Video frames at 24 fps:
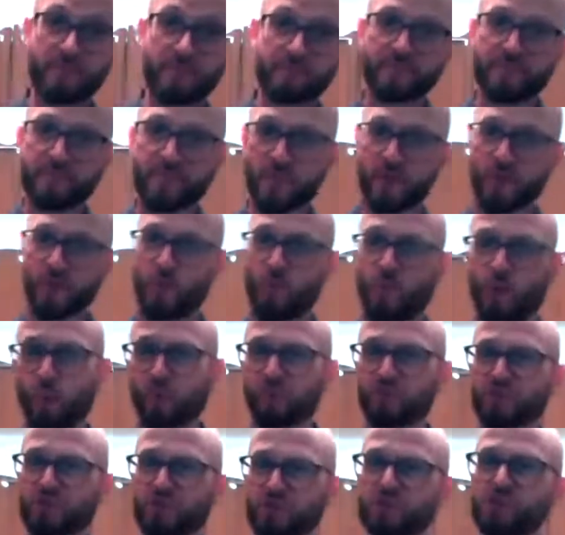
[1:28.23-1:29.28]
you
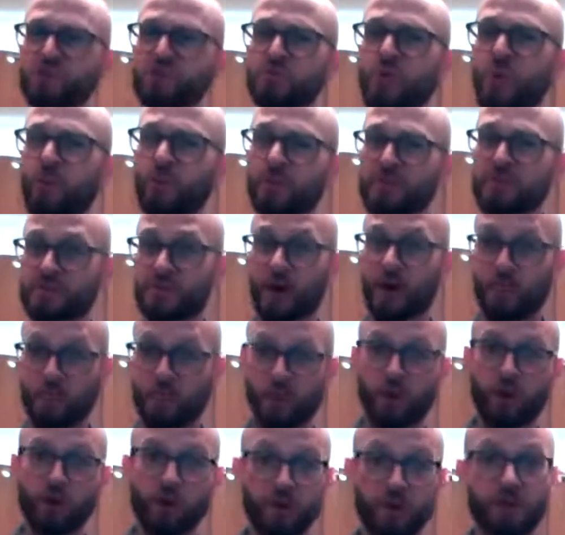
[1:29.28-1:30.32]
what we can do when we
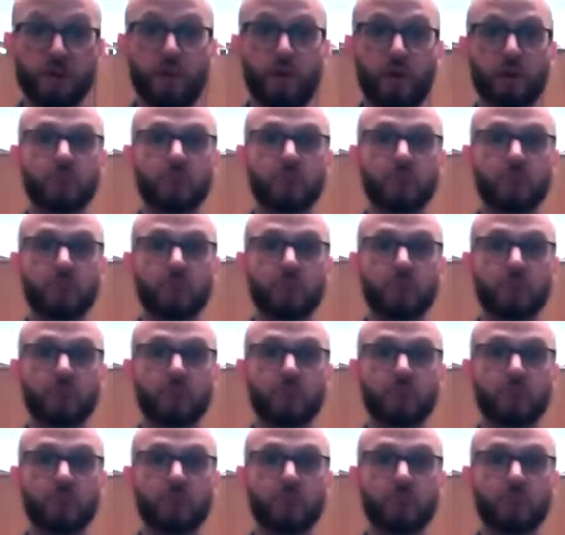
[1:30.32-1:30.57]
start plonking